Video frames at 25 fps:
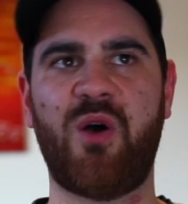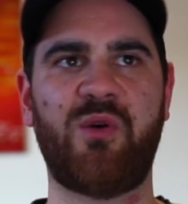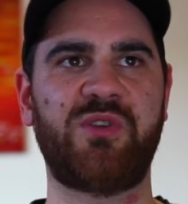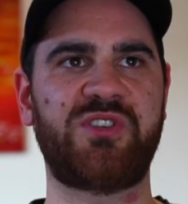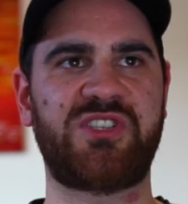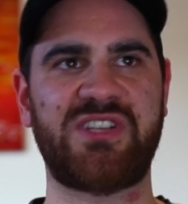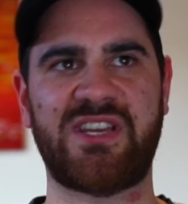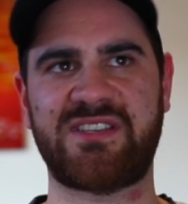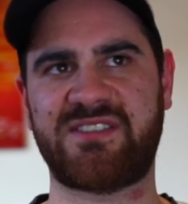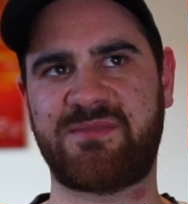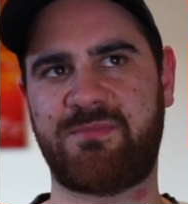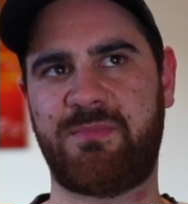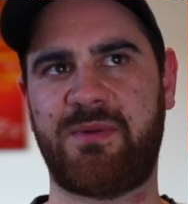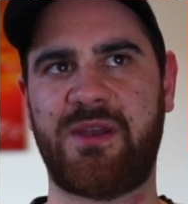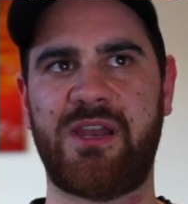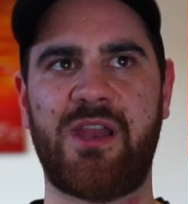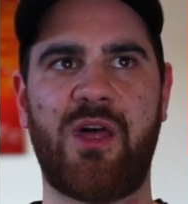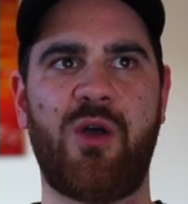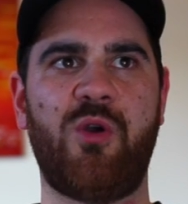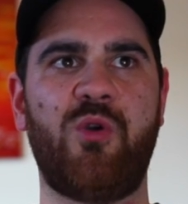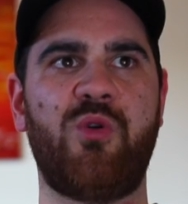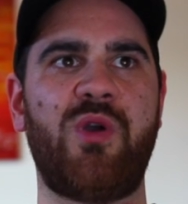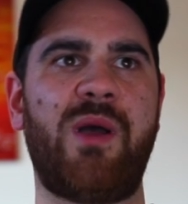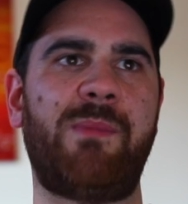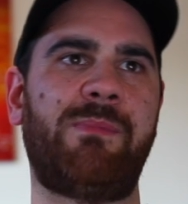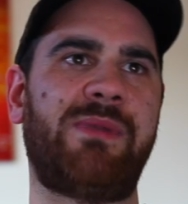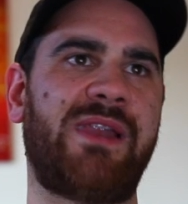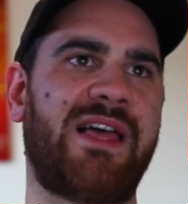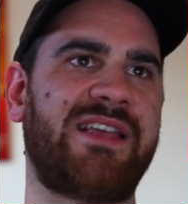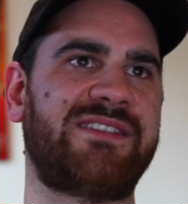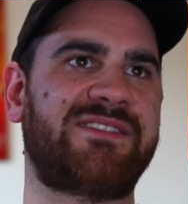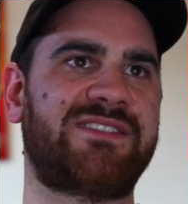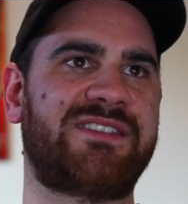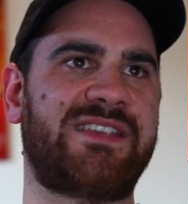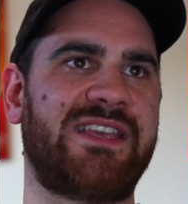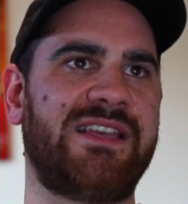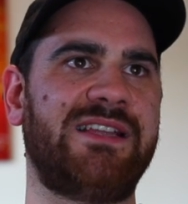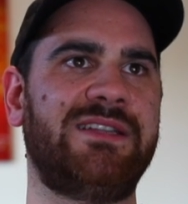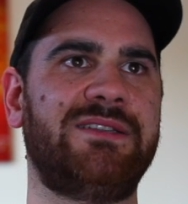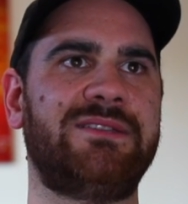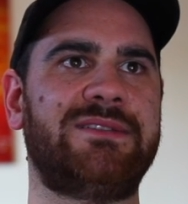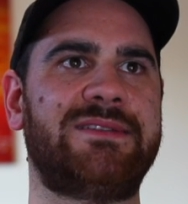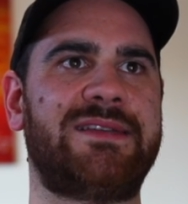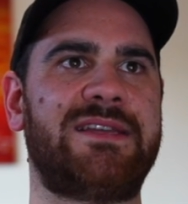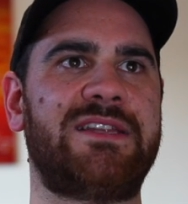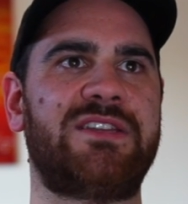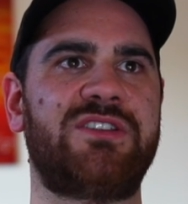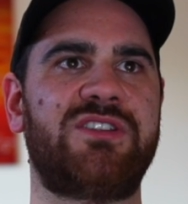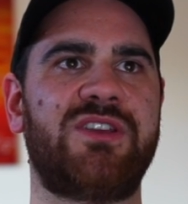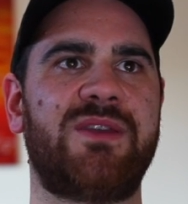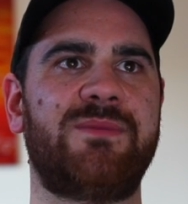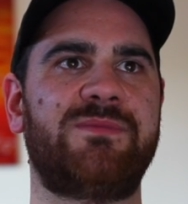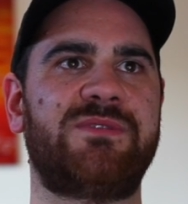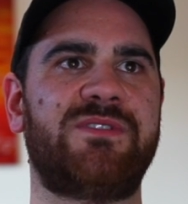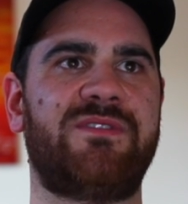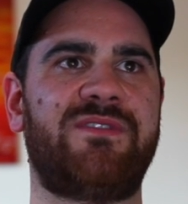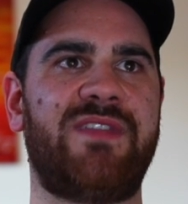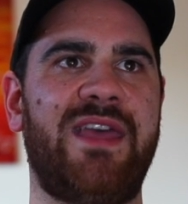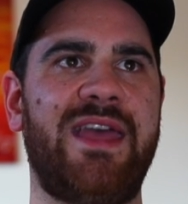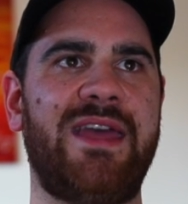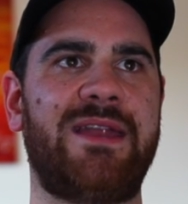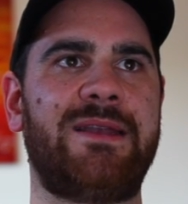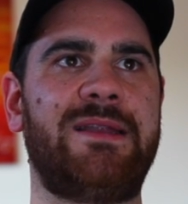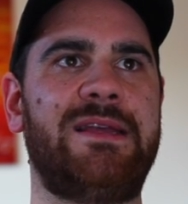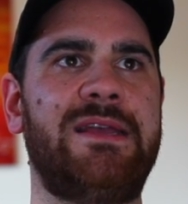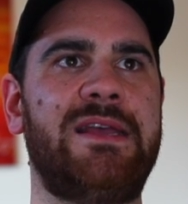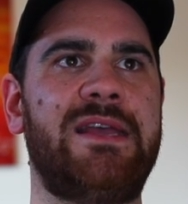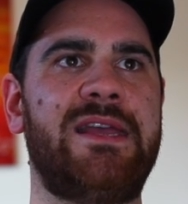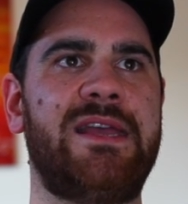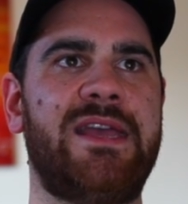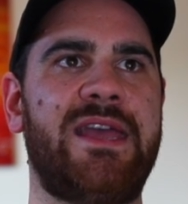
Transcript: just below a plus skill in terms of that.